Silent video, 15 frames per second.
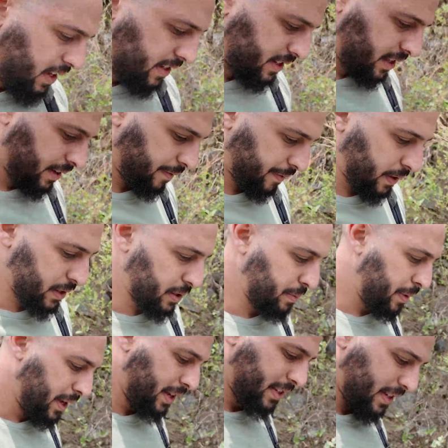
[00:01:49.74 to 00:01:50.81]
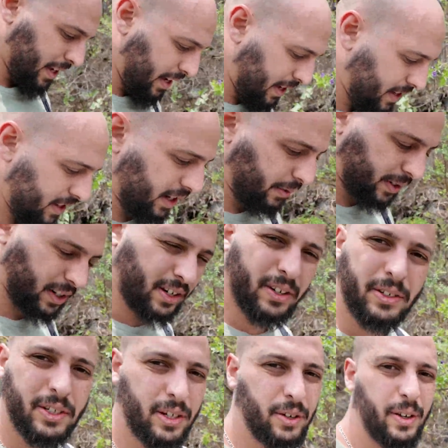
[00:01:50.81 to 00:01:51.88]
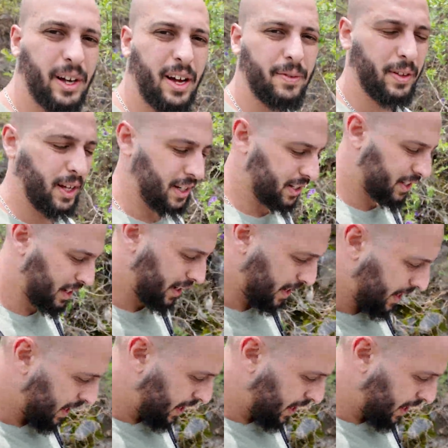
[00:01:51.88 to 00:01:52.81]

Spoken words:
is the first base that we're gonna go to and have lunch.